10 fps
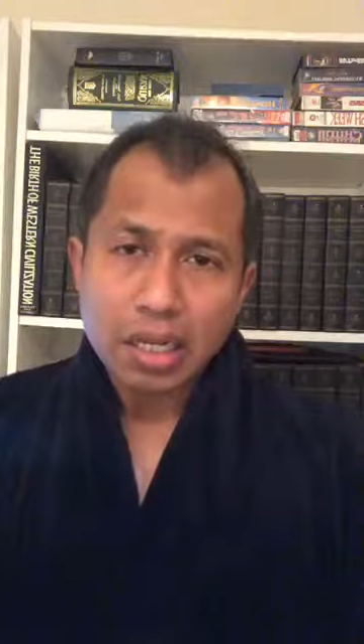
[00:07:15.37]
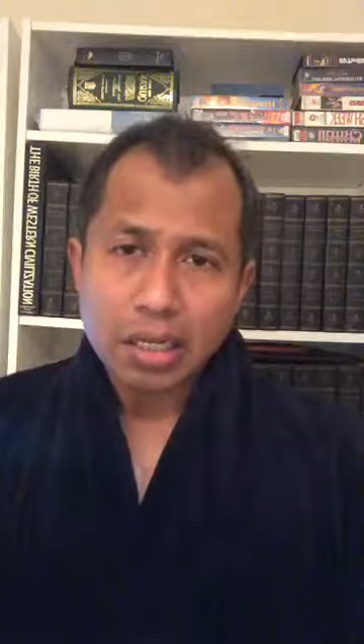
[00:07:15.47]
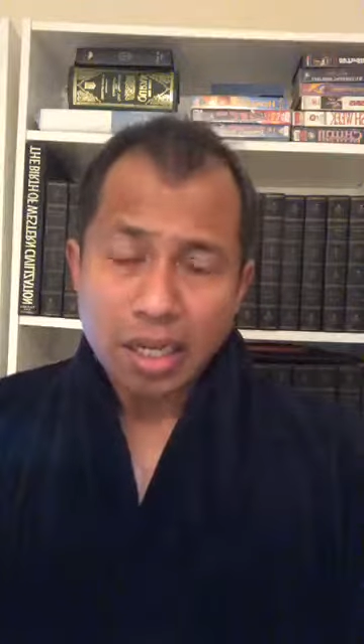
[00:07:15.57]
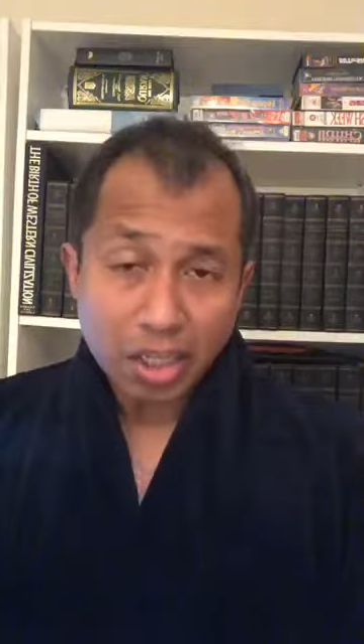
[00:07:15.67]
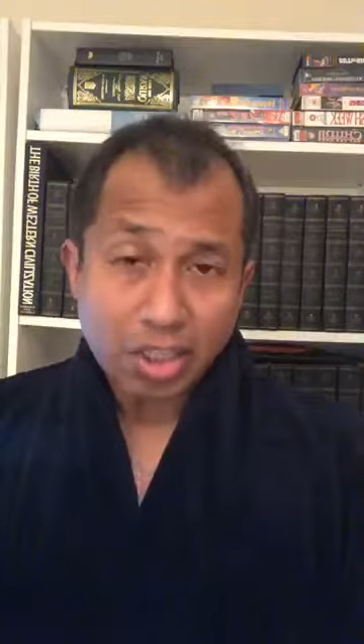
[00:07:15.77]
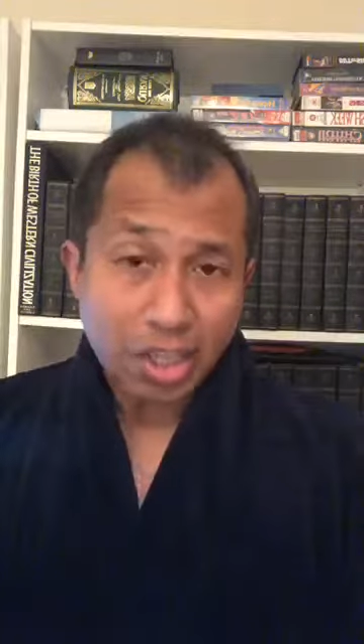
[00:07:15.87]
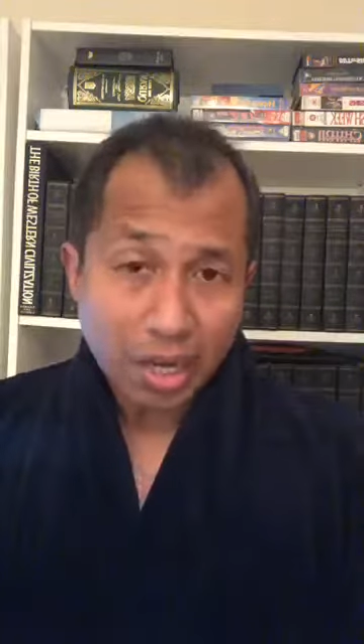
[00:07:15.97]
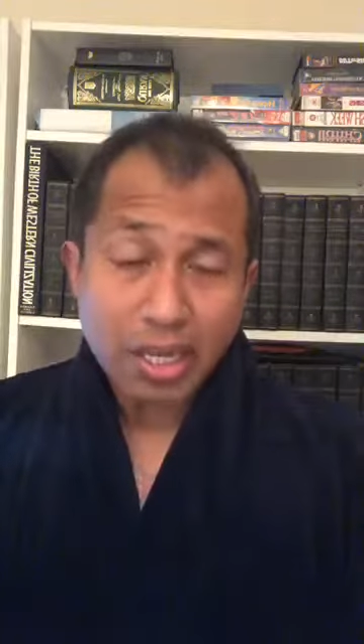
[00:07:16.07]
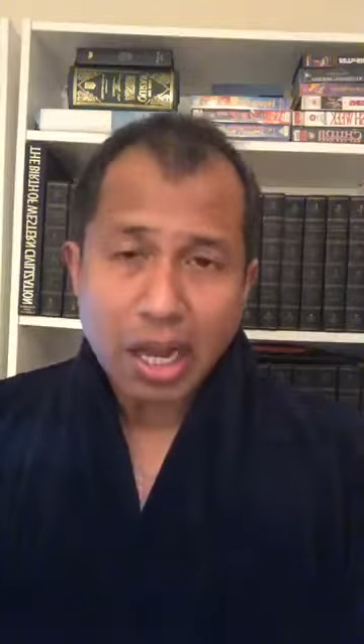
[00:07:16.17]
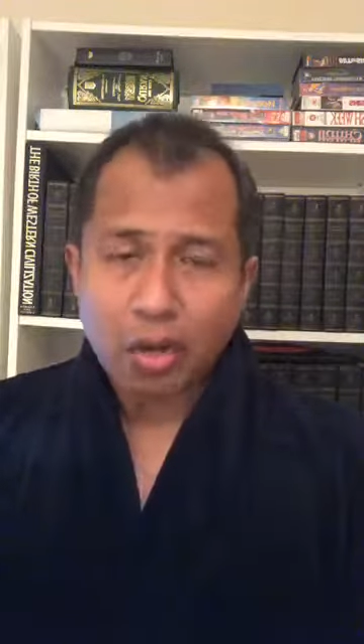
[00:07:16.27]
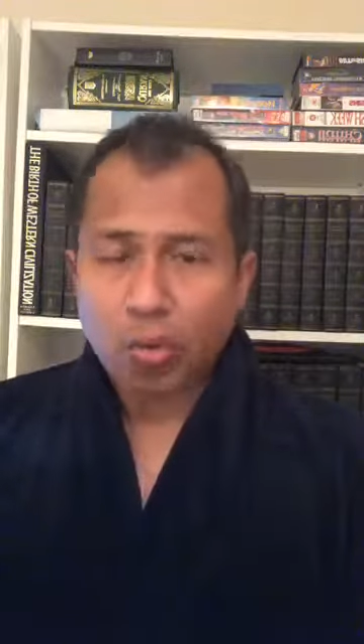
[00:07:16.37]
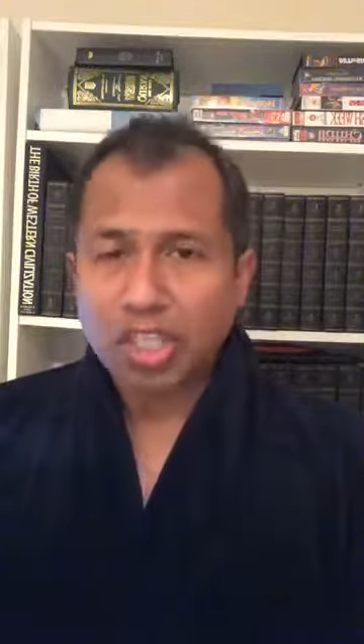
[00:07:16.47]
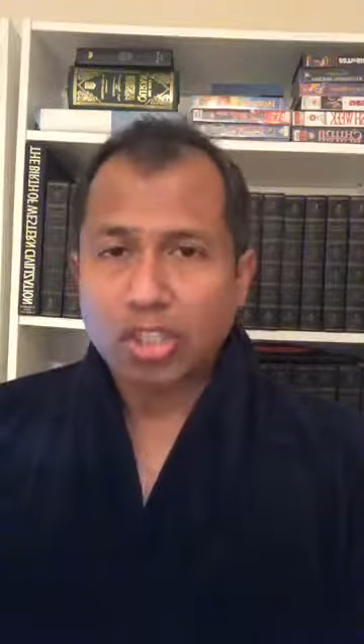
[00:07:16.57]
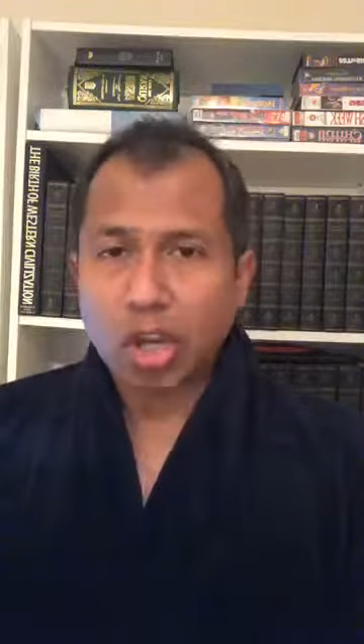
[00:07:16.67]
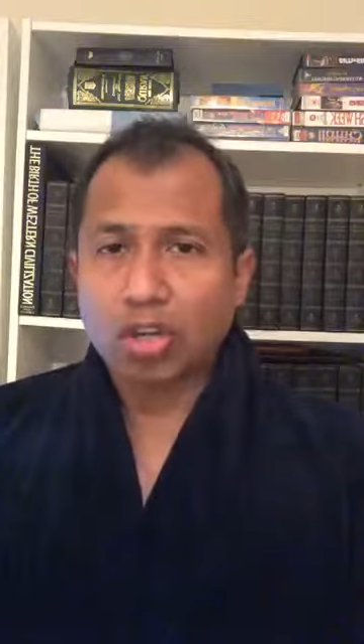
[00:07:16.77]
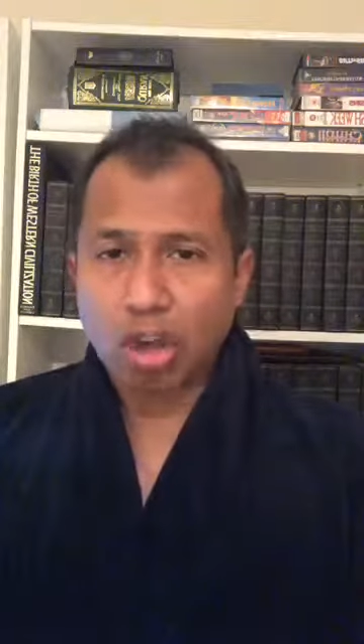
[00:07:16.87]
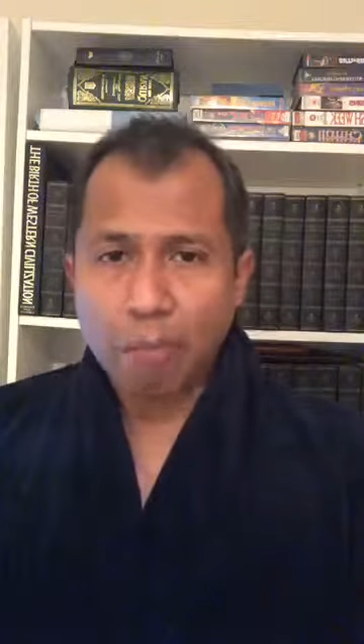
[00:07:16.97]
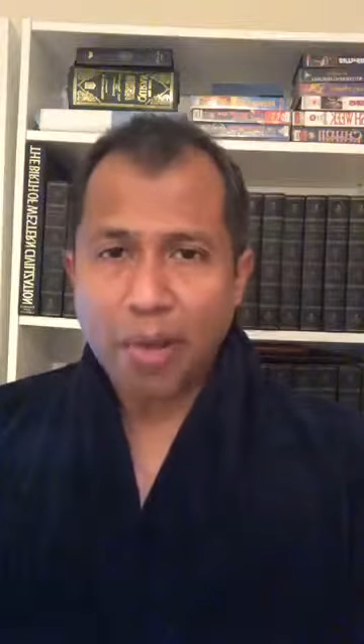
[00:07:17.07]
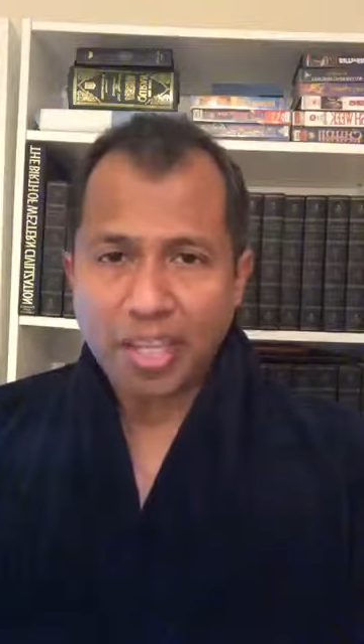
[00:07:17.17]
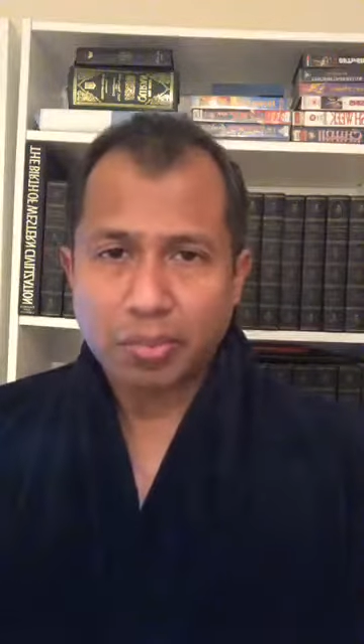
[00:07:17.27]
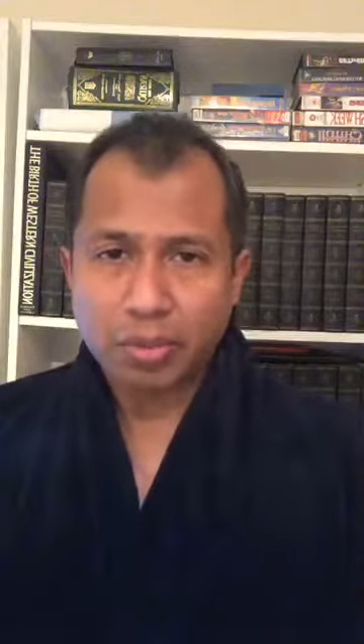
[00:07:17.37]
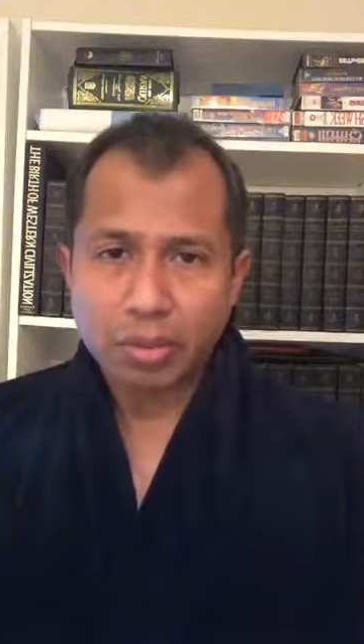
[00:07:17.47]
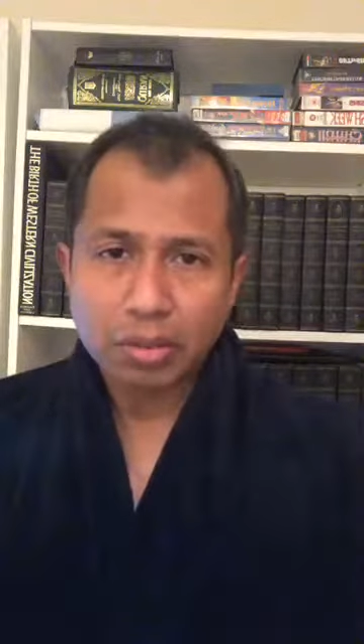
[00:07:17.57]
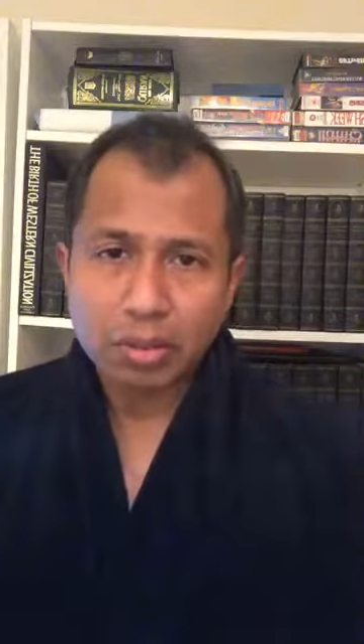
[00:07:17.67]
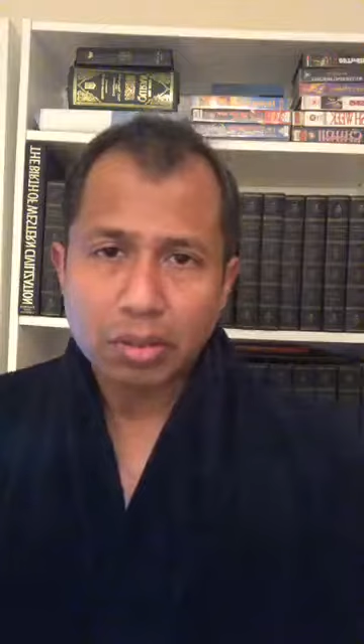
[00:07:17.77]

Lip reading: Sharia was not compatible